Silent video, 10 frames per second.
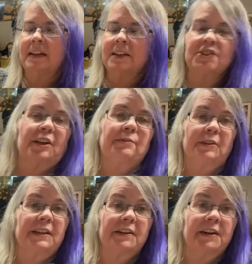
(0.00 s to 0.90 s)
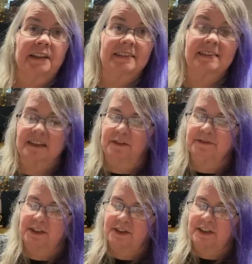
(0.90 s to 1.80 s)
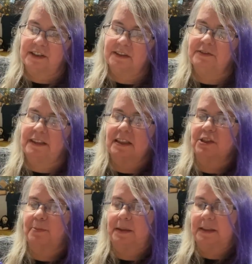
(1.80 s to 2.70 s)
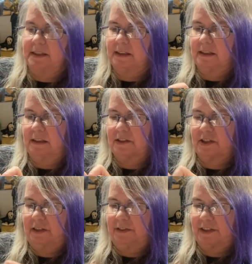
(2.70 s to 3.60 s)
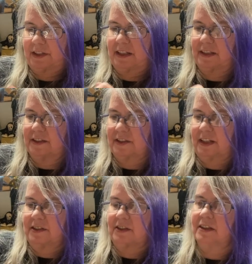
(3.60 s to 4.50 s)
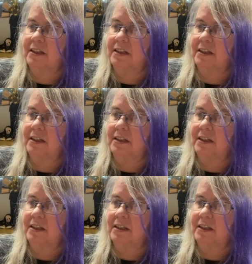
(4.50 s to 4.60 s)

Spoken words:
generally they're not stuffed until, in fact, I should probably take the little stuffings out of these guys.